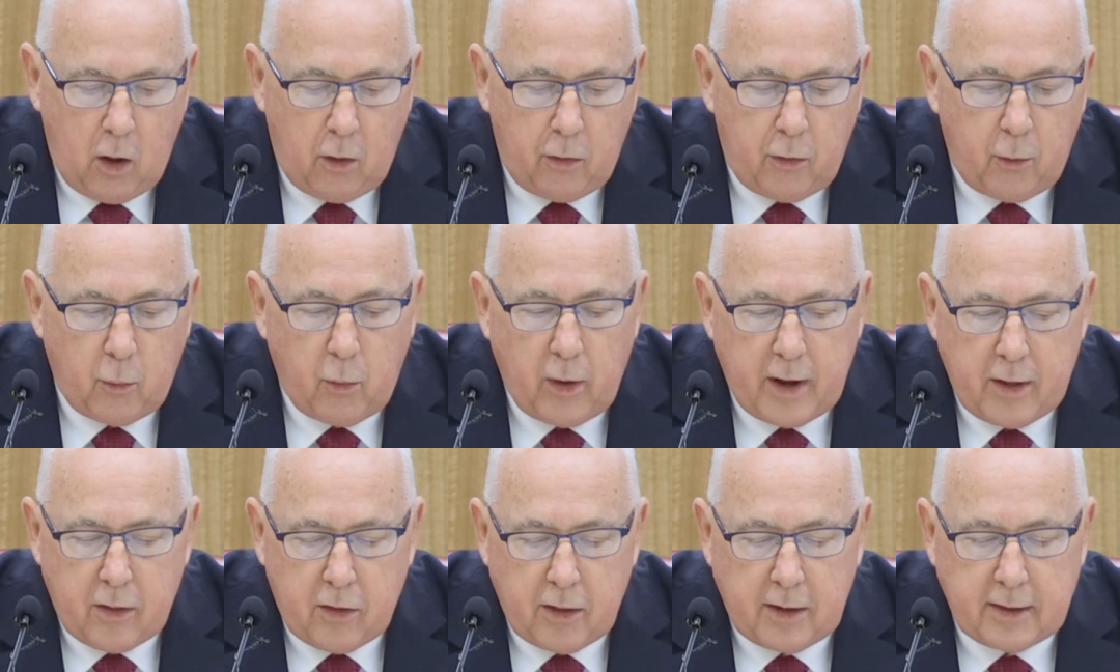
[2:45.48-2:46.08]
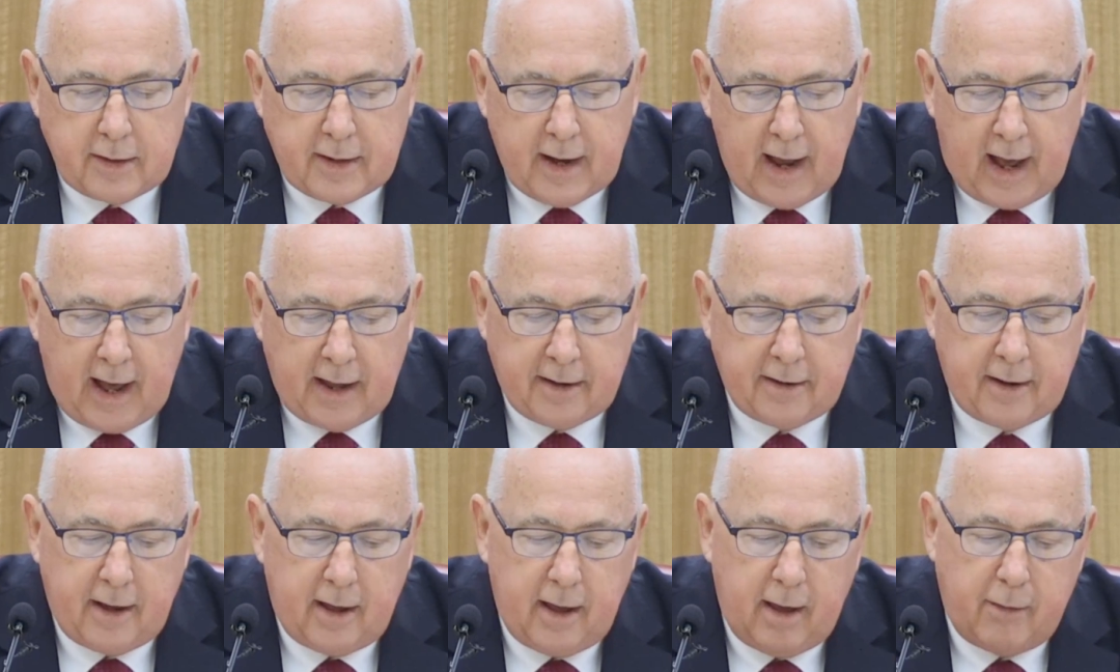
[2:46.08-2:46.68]
The recent
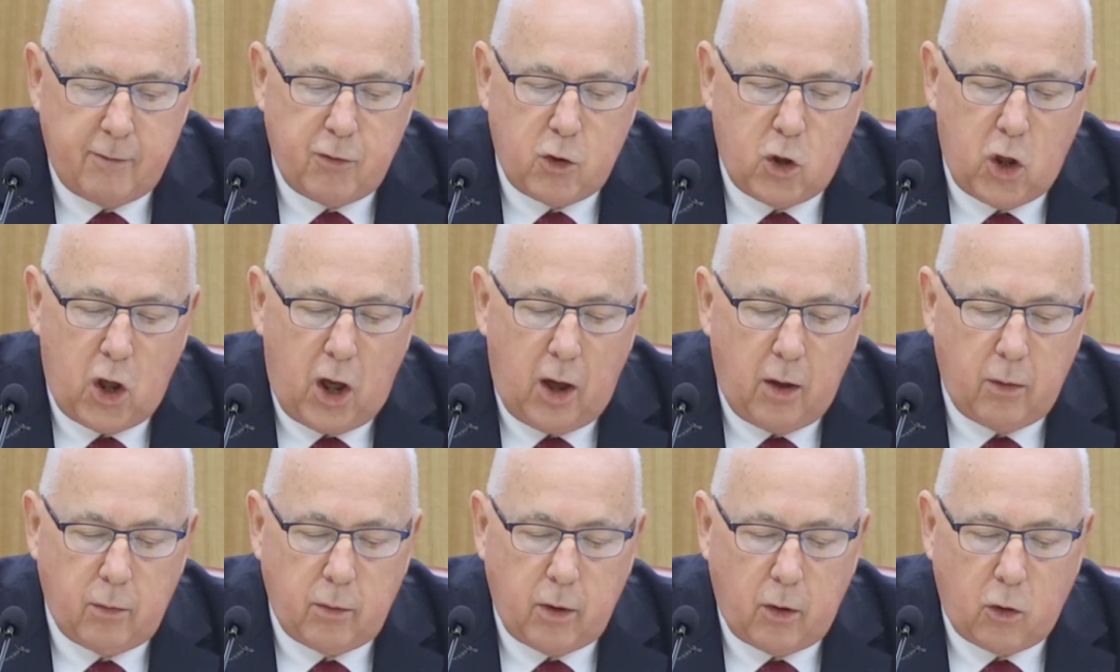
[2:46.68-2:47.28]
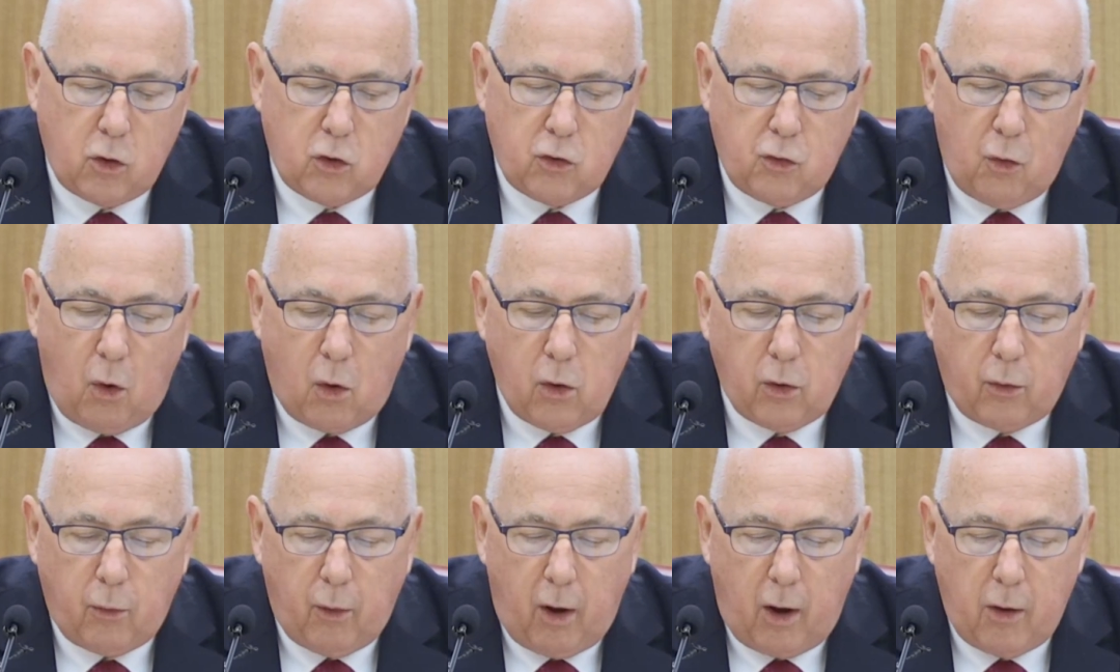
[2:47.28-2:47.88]
data have shown
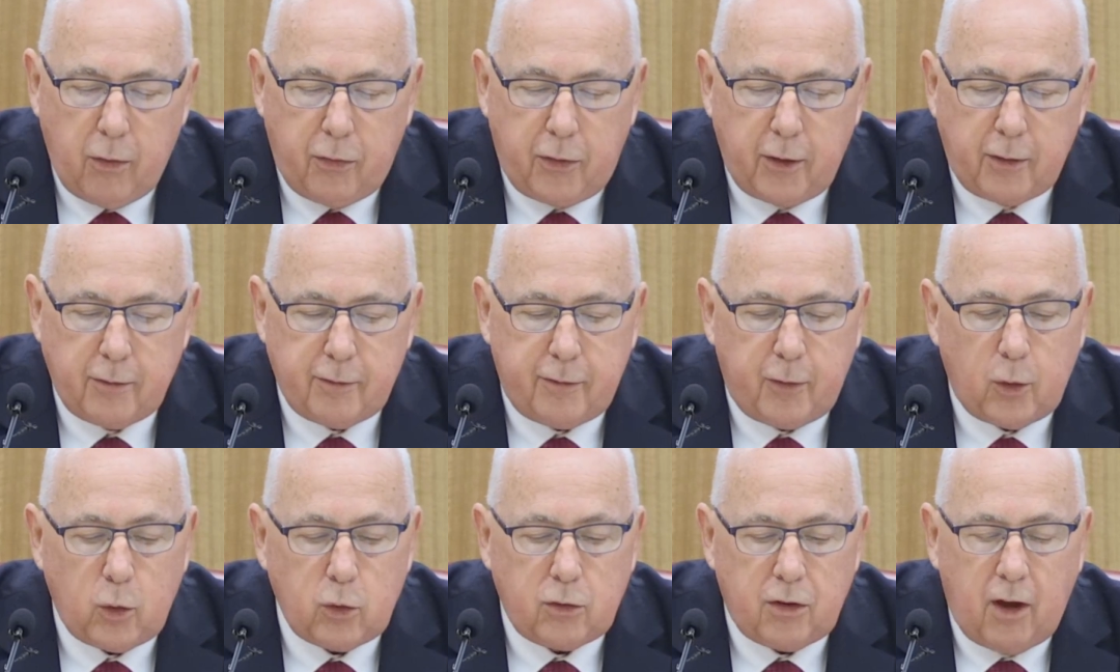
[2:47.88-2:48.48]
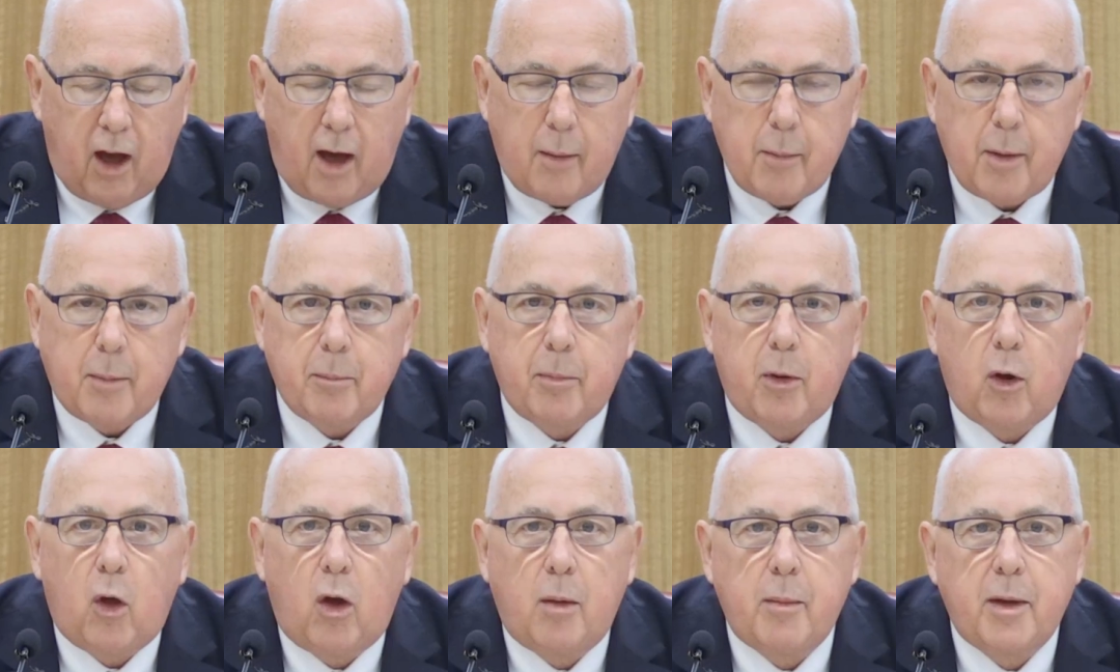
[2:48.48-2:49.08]
strong growth in full-time
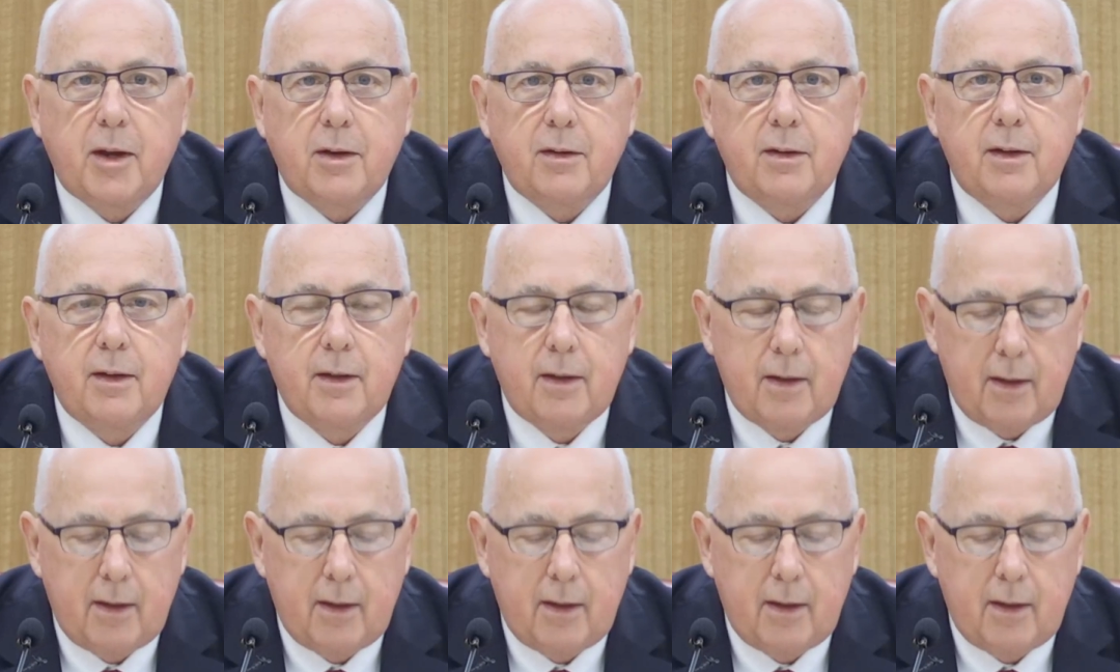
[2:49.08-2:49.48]
employment,